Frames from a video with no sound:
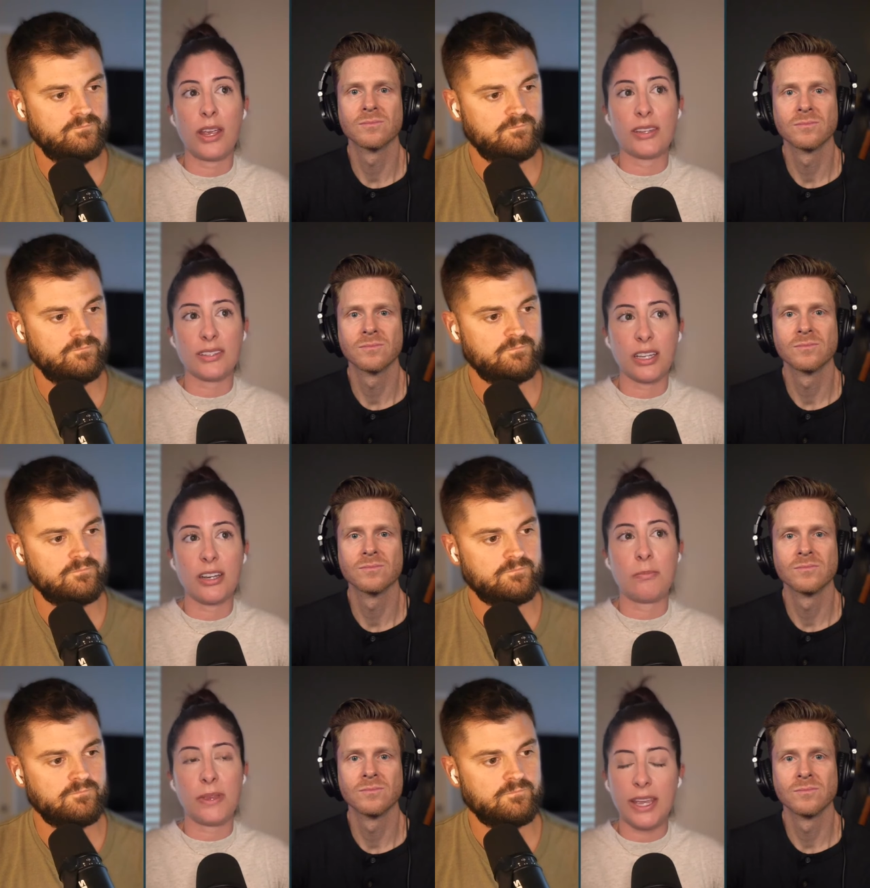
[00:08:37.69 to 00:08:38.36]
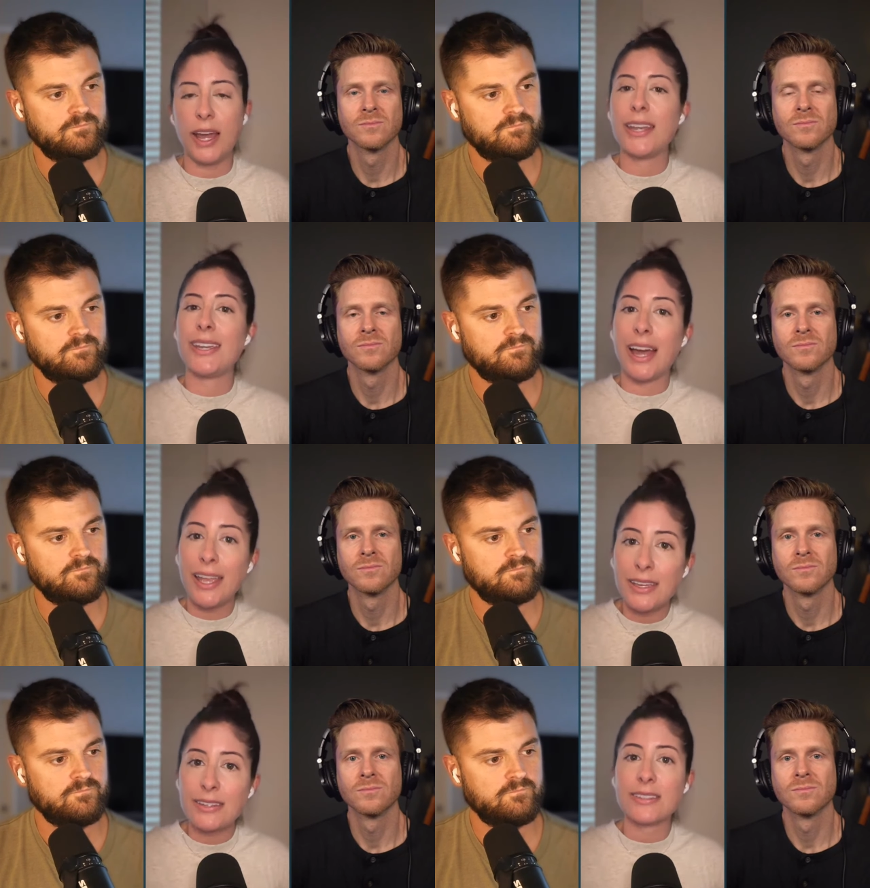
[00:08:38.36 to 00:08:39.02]
Speaker 1: is going to be a
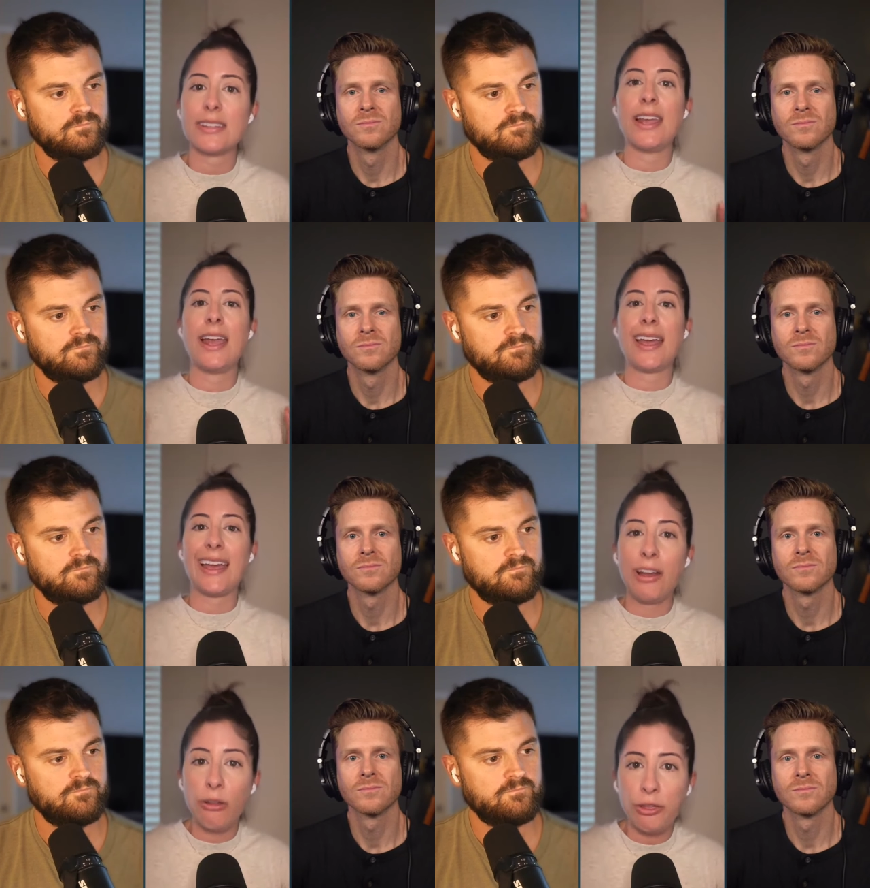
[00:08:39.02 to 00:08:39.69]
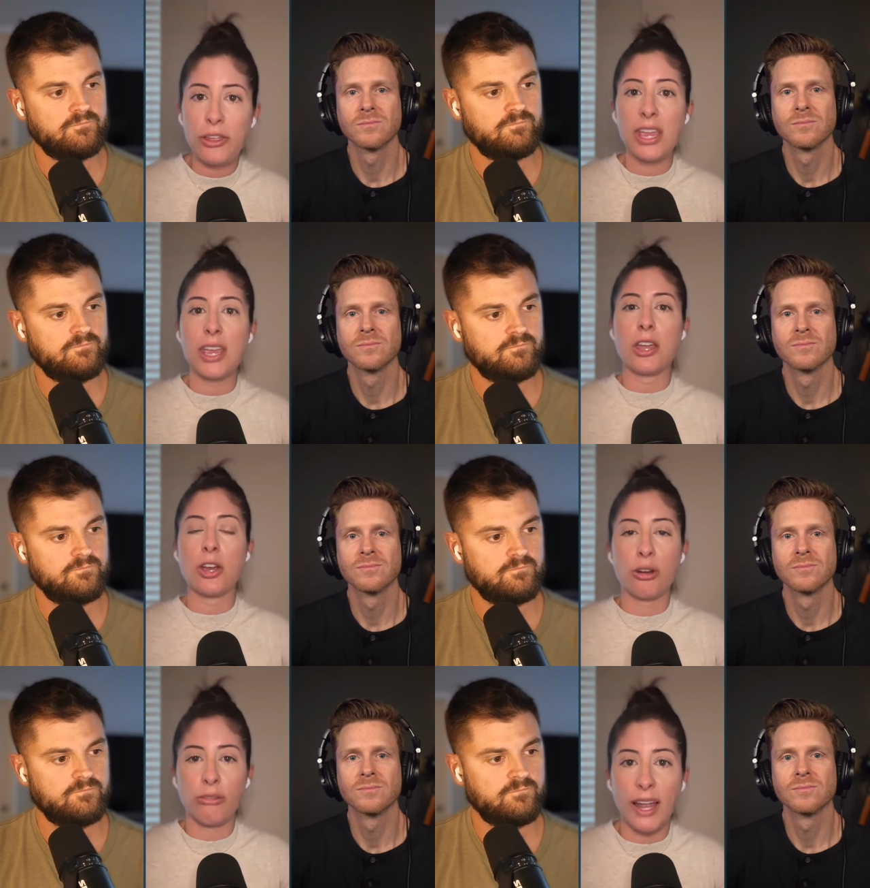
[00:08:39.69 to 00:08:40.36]
nice, healthy
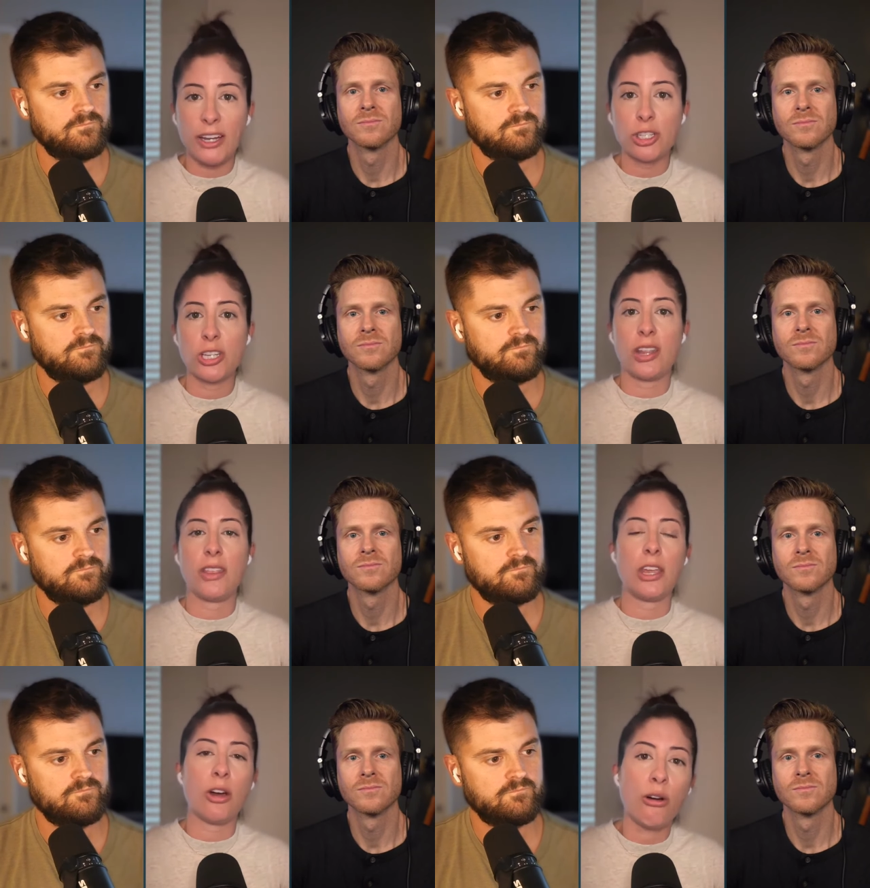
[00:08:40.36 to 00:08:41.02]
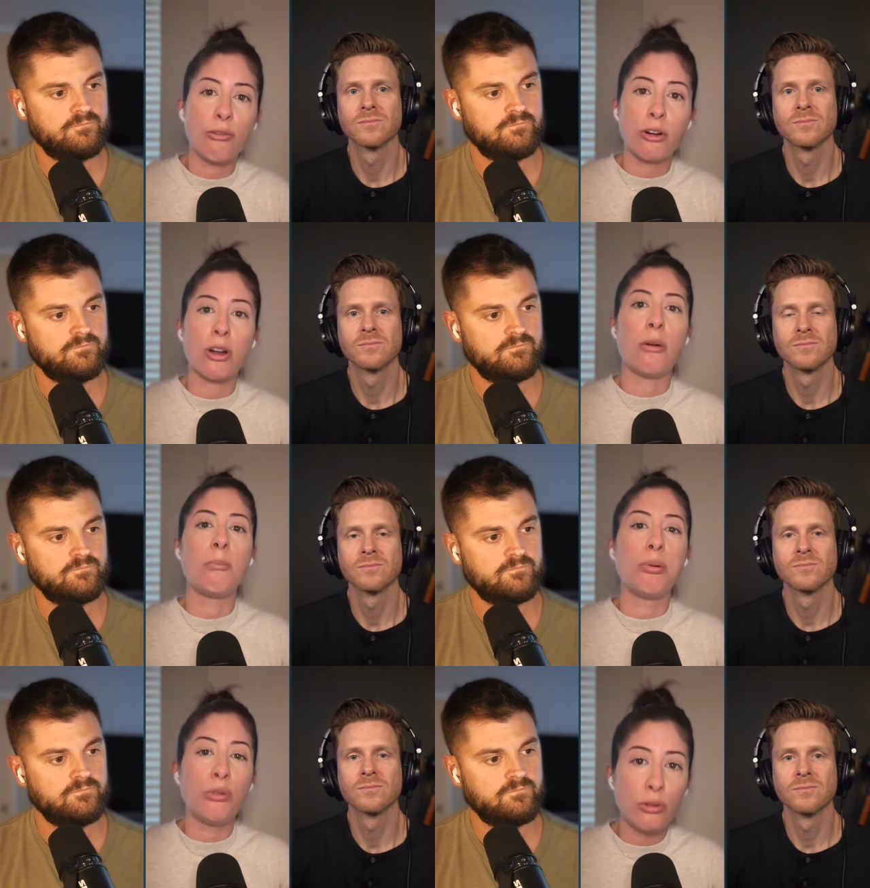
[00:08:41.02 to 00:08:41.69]
correction in the
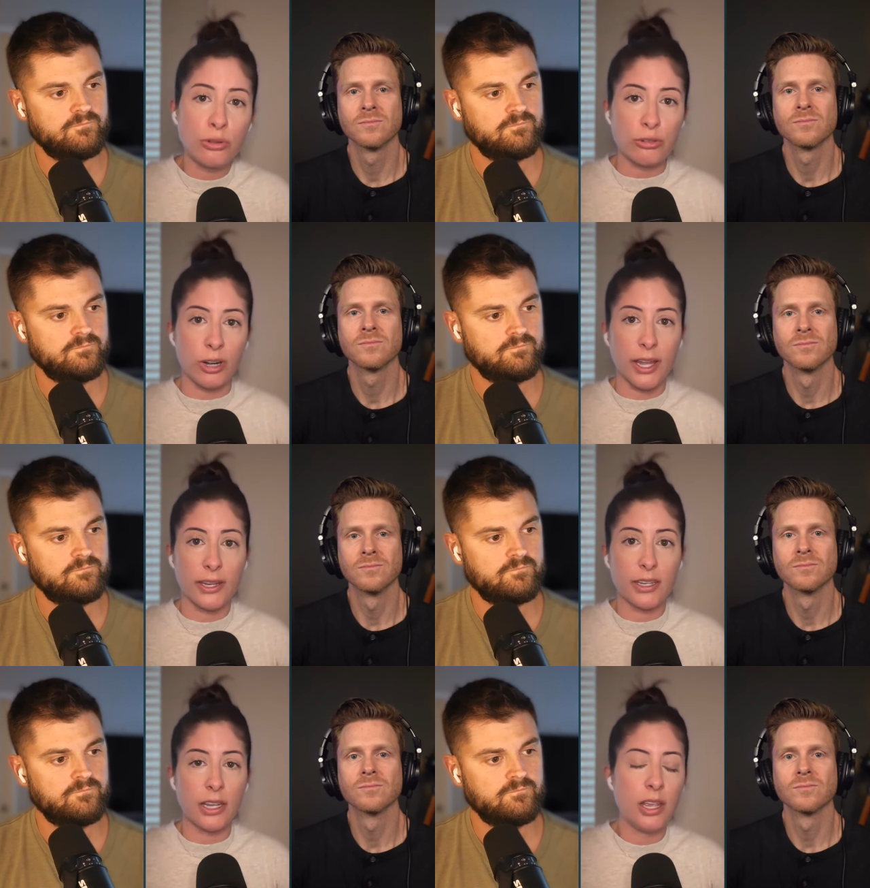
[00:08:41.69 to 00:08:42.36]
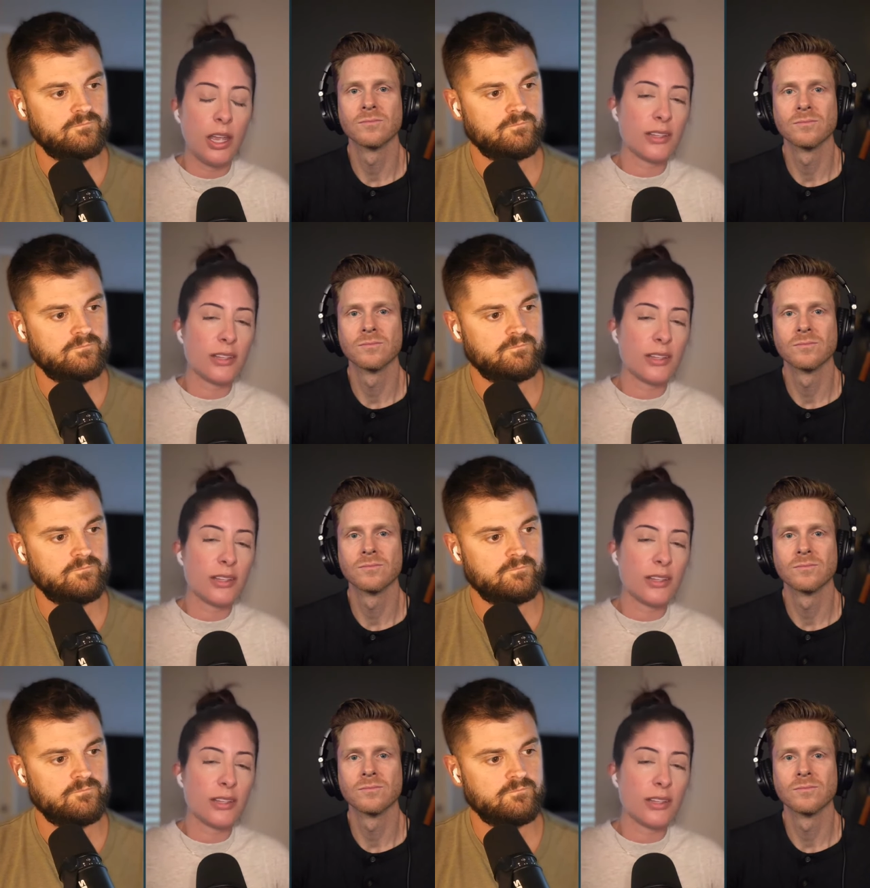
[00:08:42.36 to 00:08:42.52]
overall bull trend.